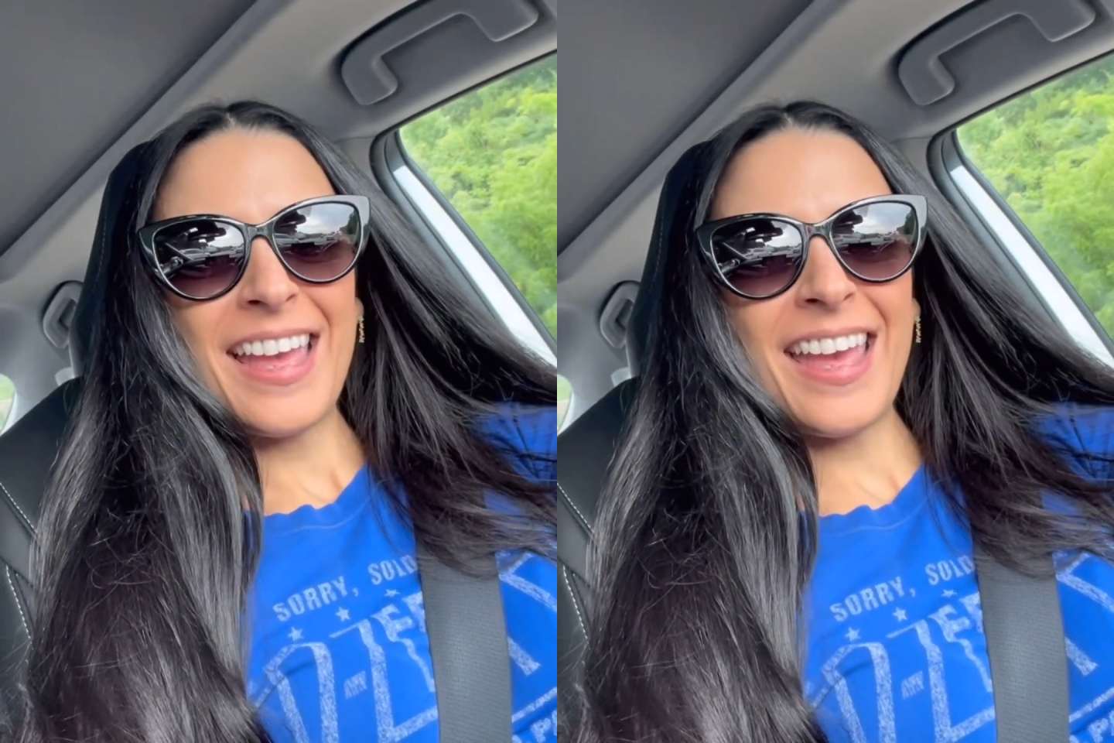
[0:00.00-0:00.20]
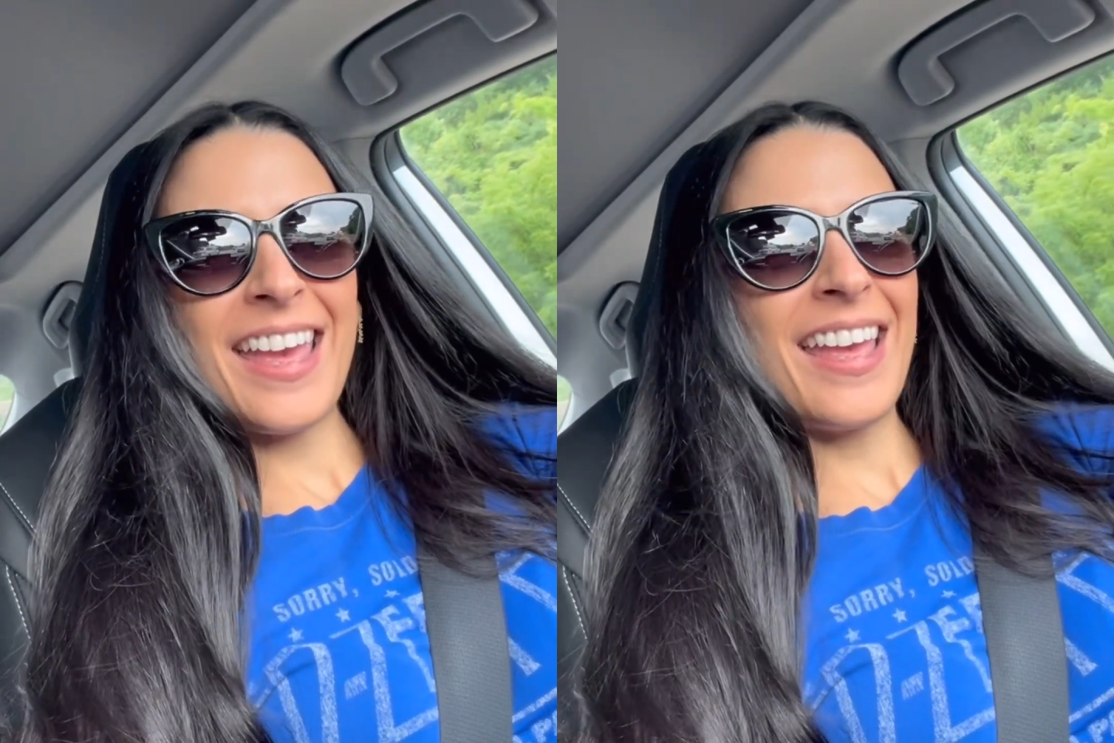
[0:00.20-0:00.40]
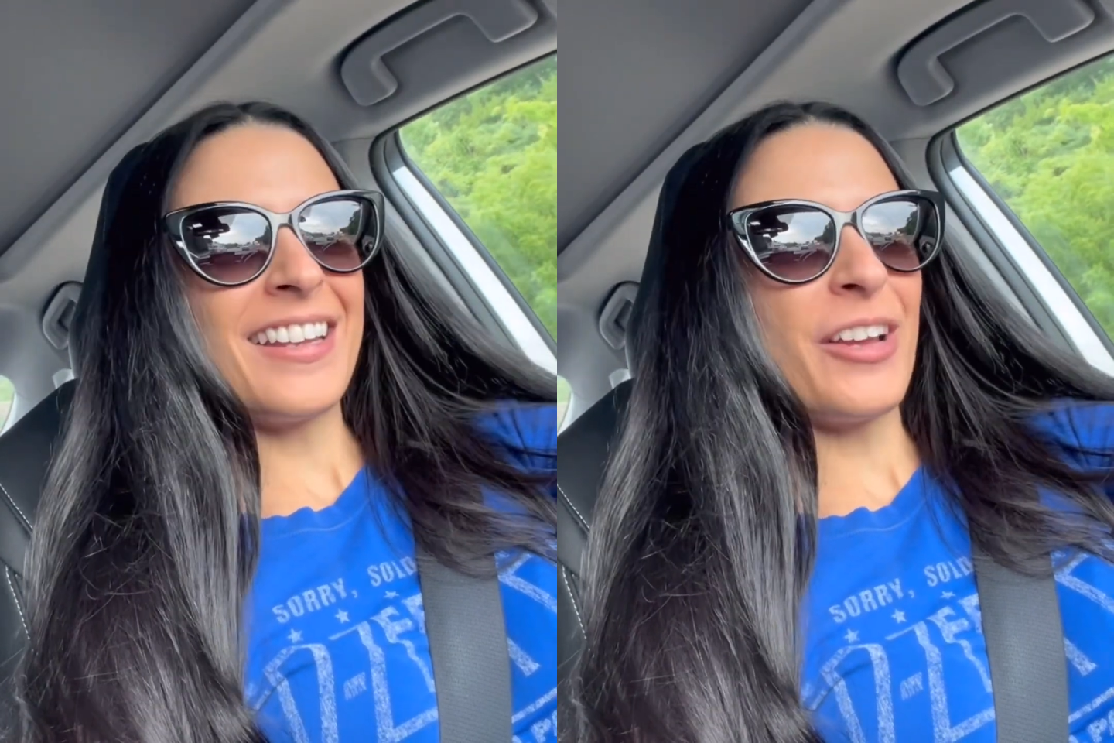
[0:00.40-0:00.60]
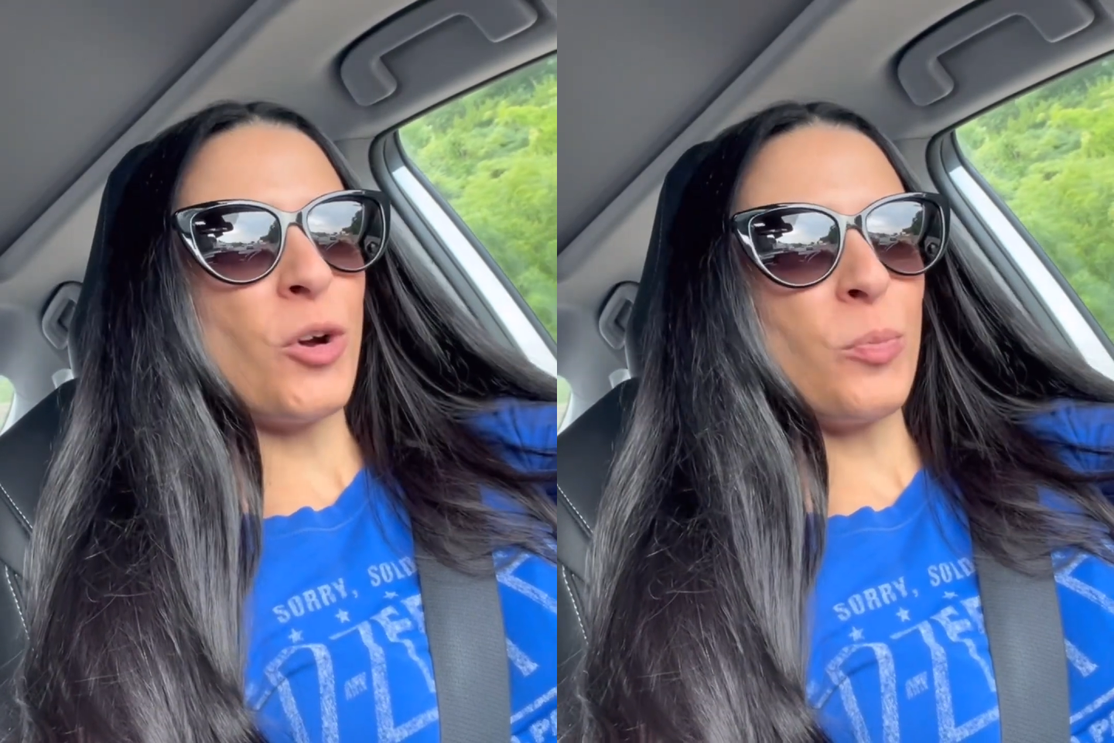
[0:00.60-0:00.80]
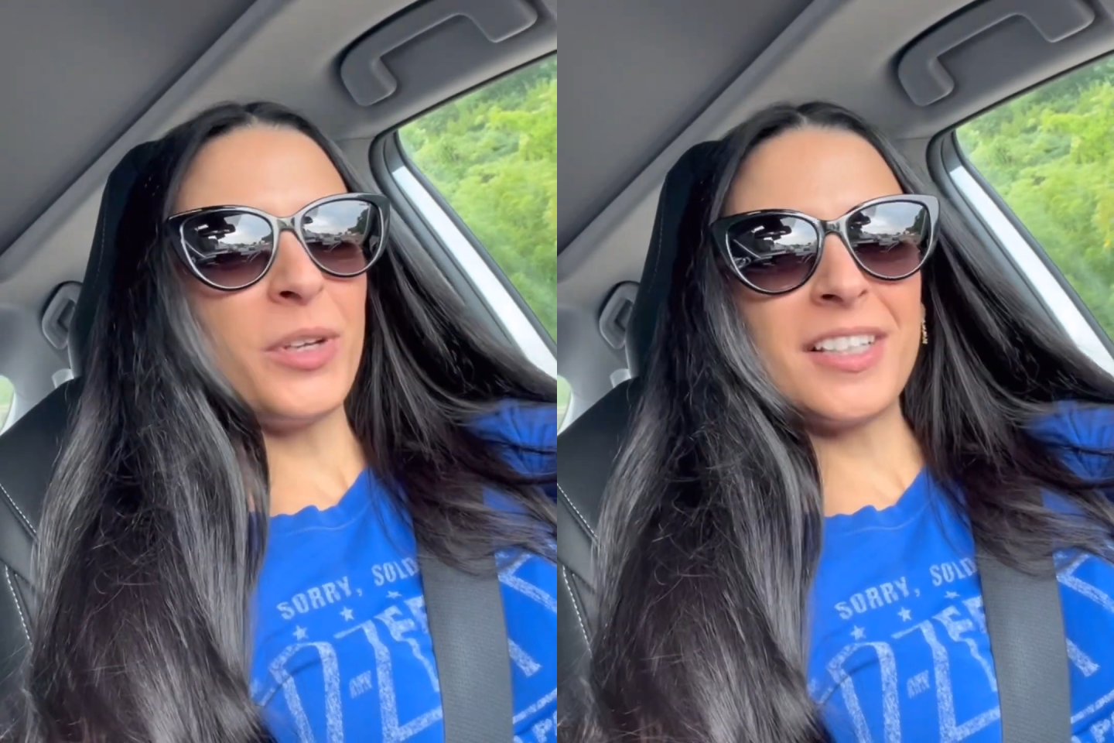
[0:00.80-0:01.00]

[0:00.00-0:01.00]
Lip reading: And I hope